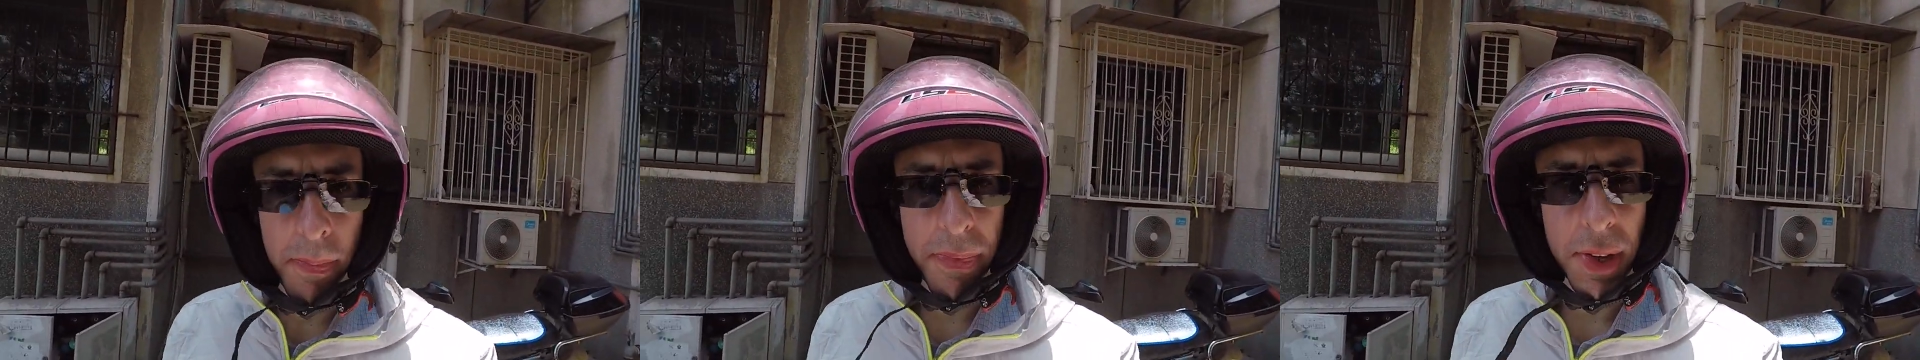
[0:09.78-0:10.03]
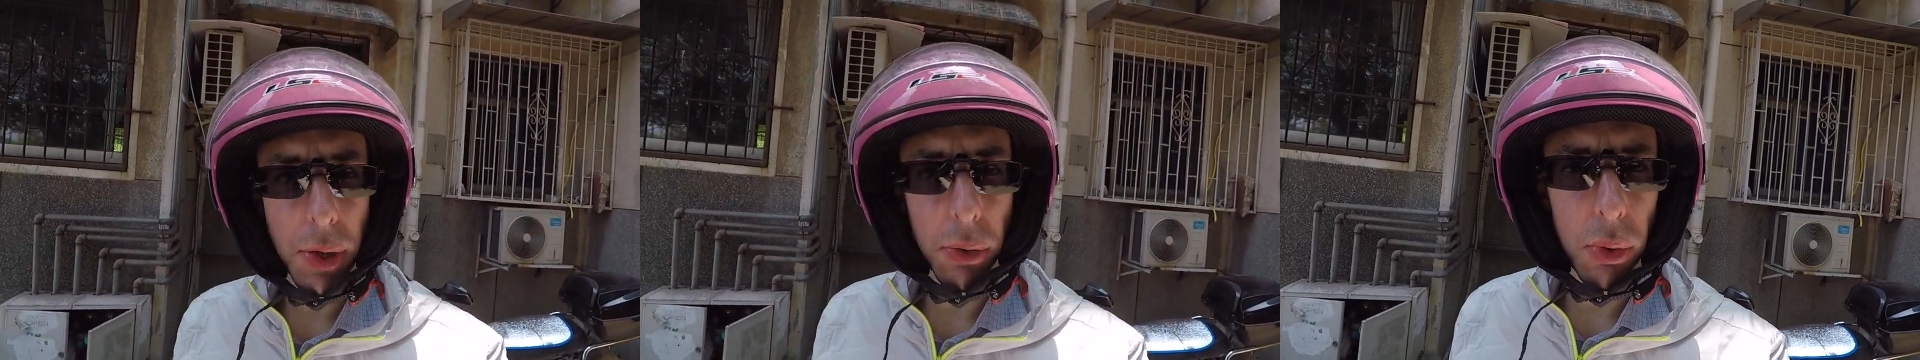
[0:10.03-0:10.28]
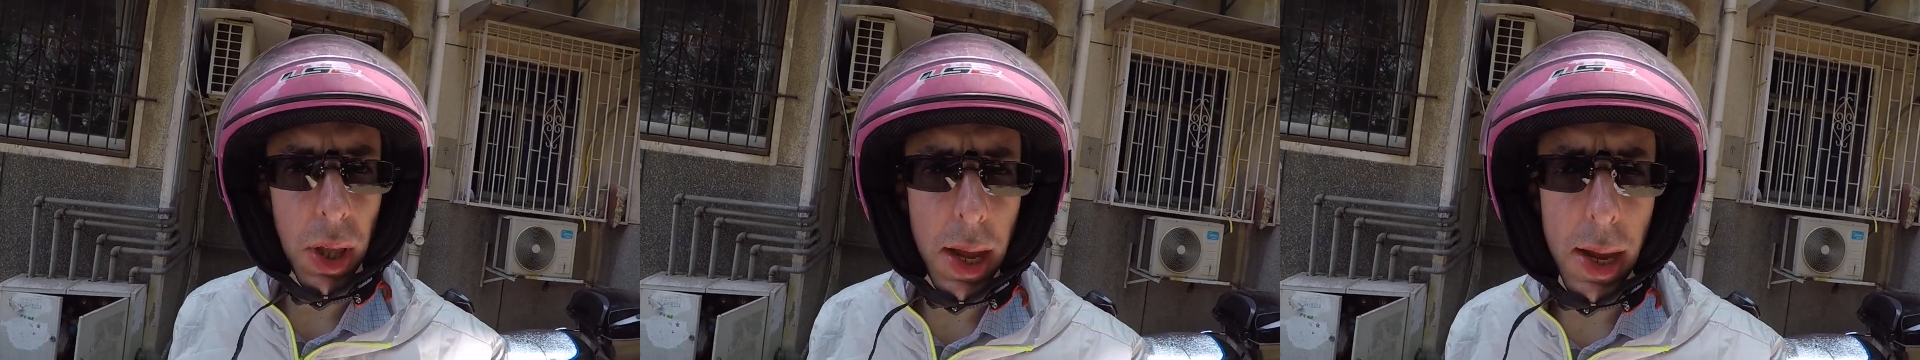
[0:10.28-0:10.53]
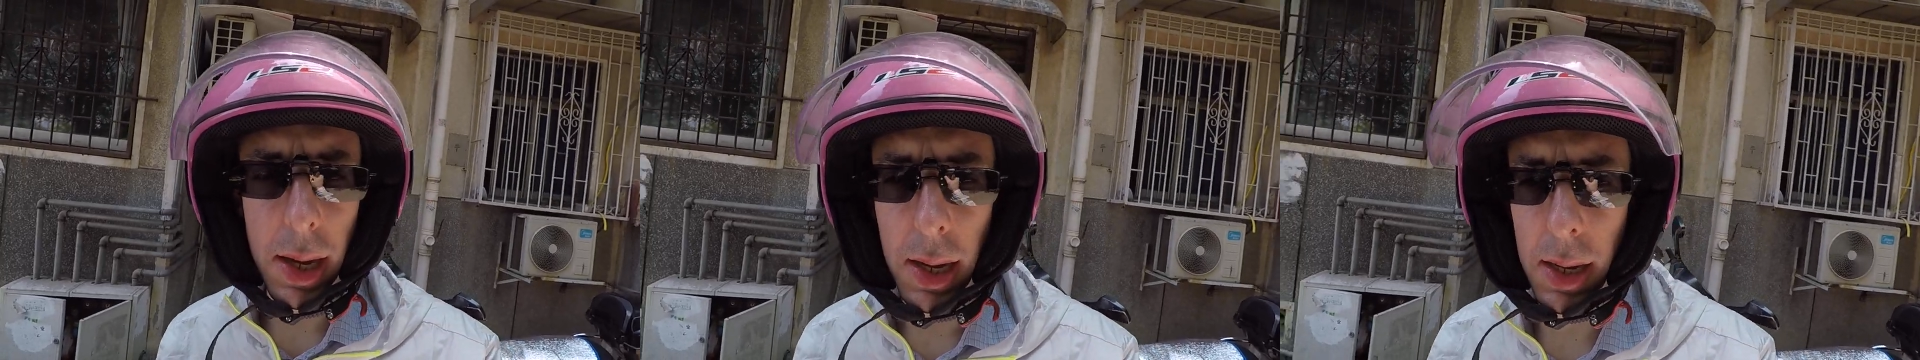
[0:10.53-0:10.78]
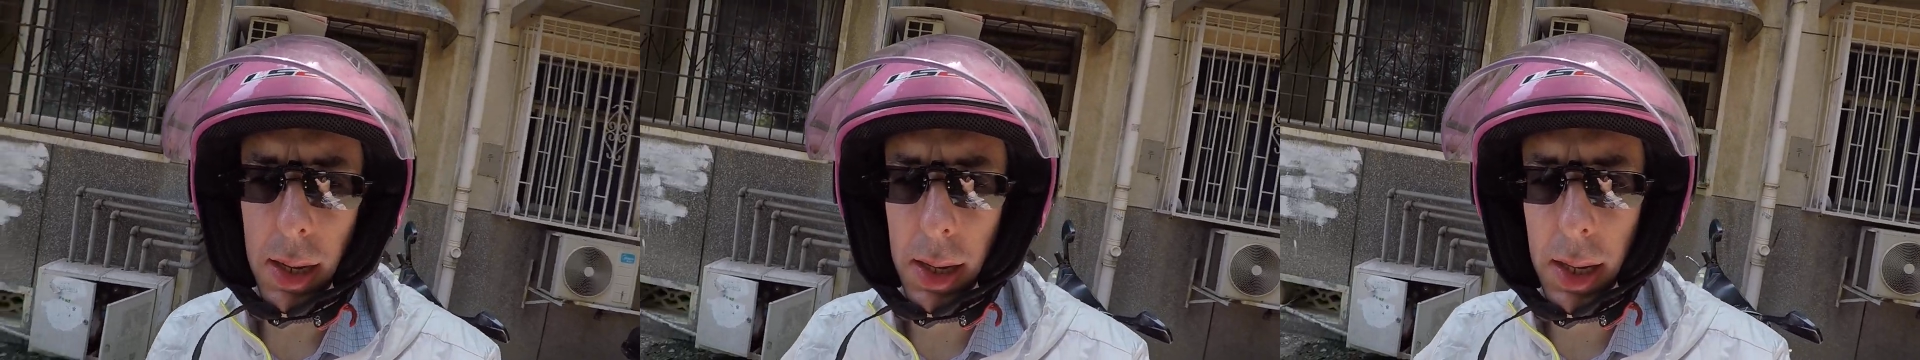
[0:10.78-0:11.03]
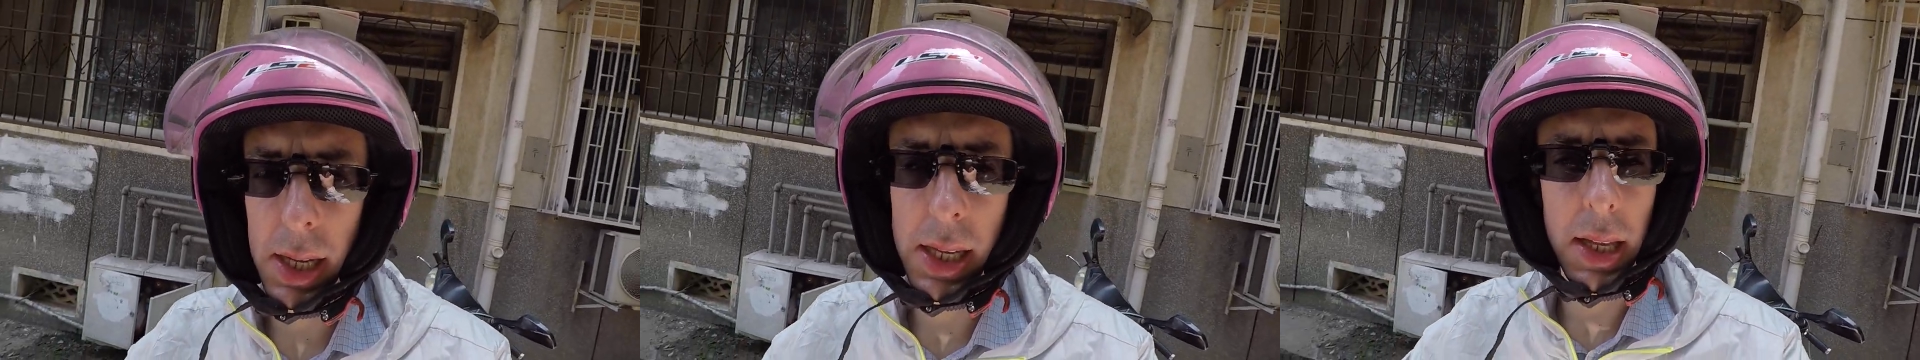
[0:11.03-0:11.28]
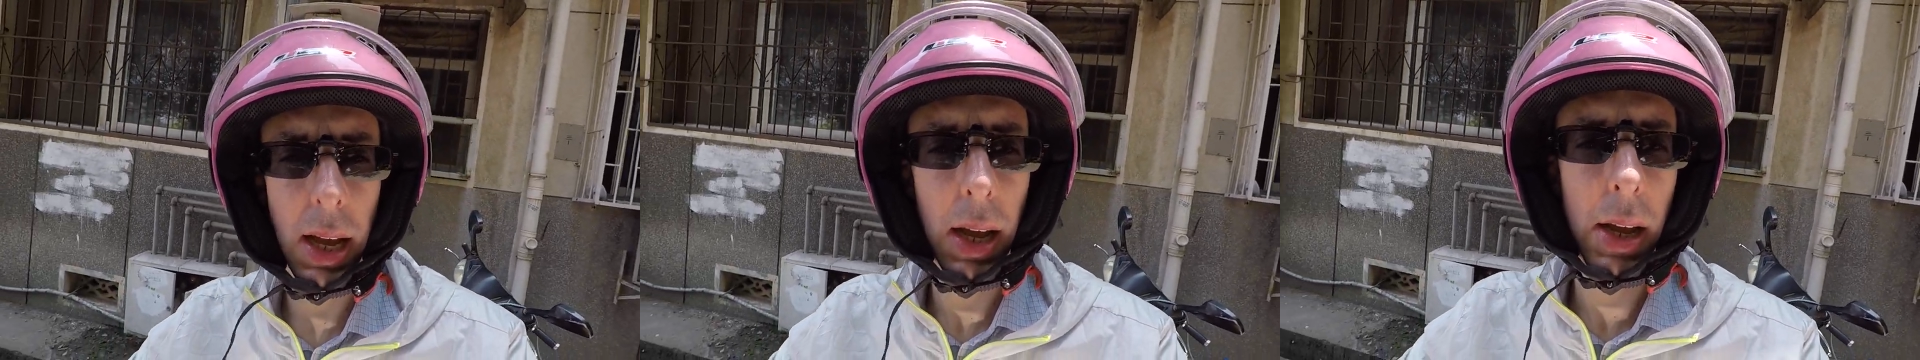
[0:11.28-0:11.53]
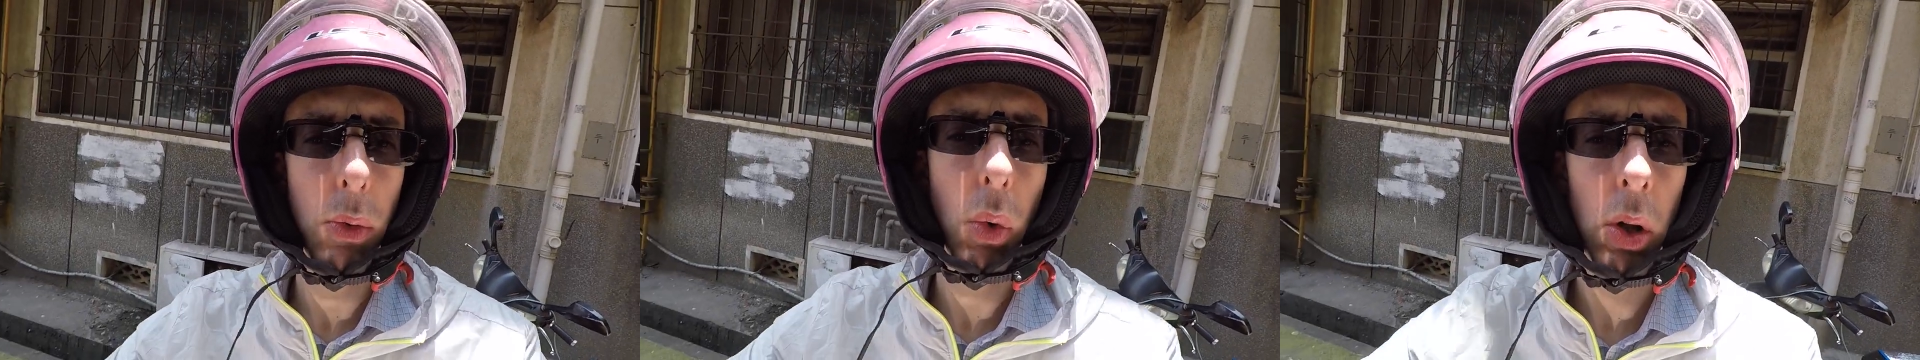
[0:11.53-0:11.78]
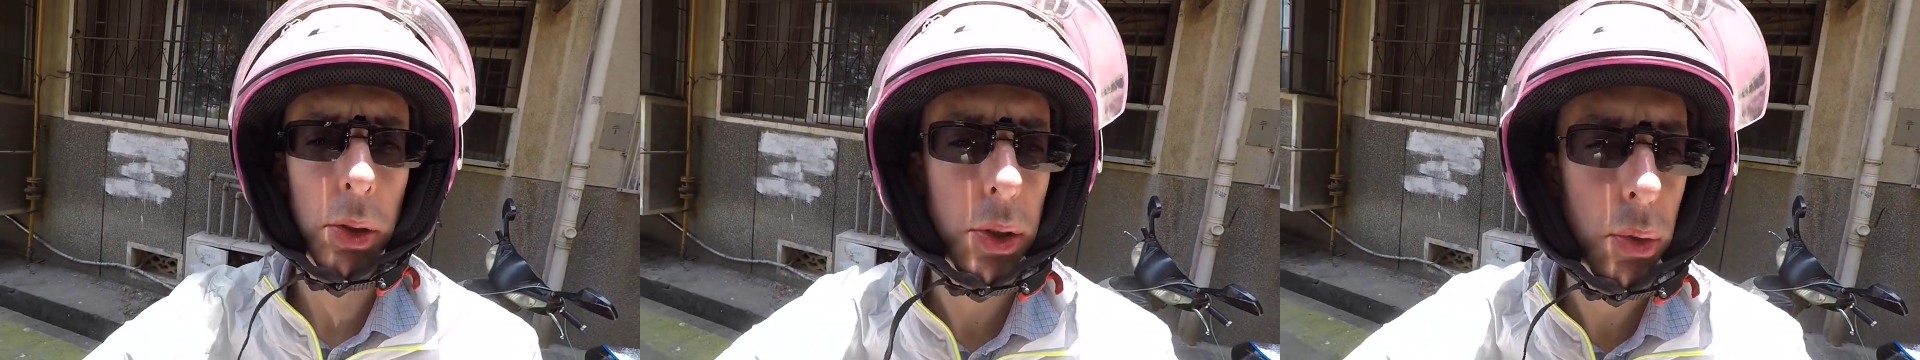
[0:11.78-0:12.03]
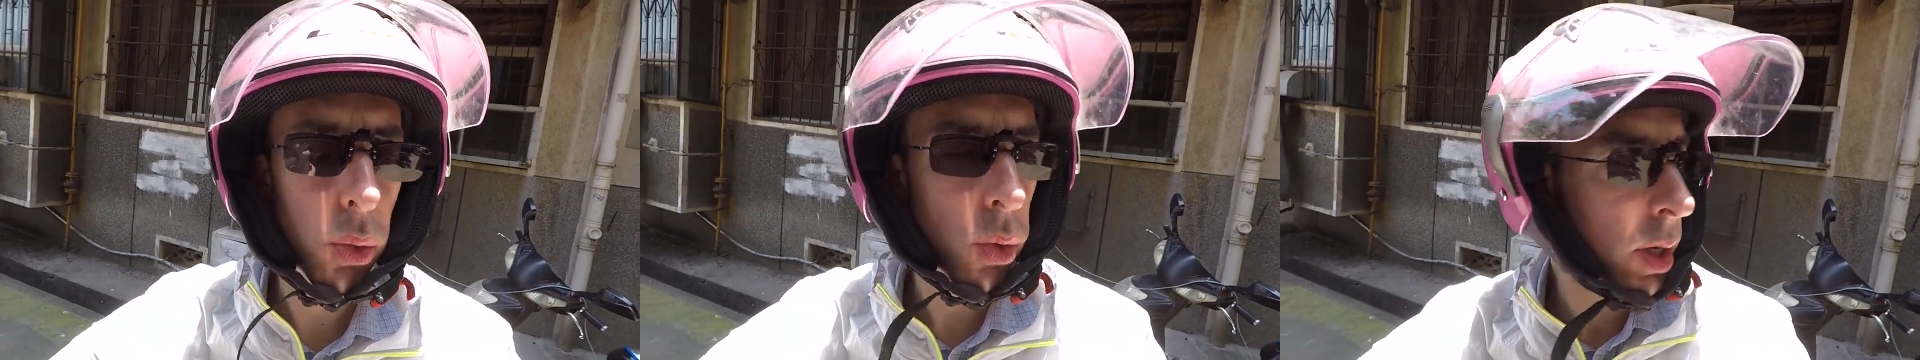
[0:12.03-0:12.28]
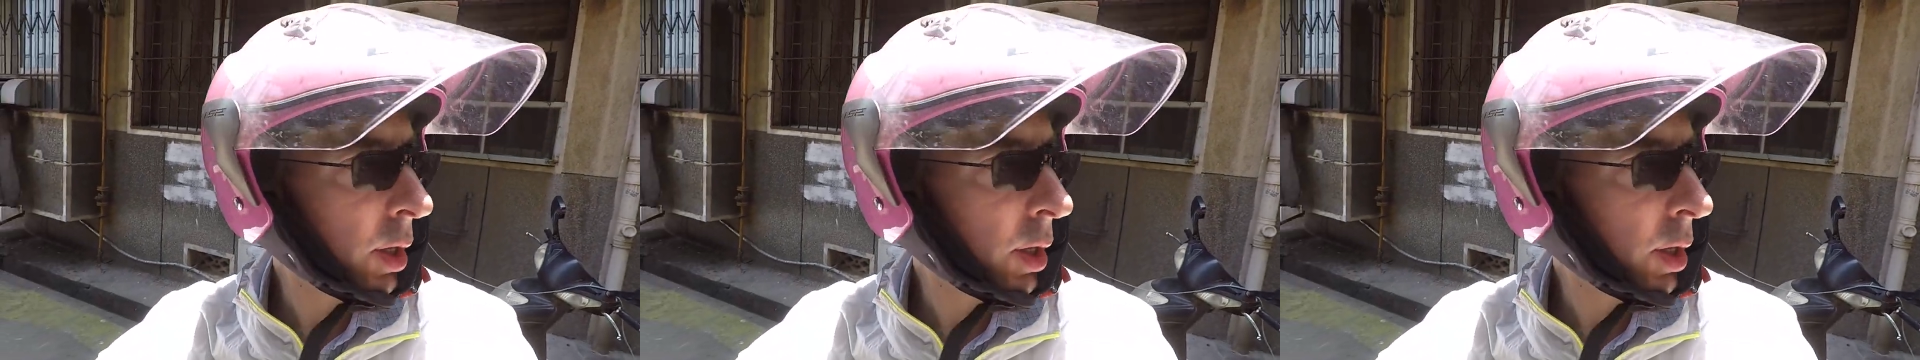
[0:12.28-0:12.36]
So today I want to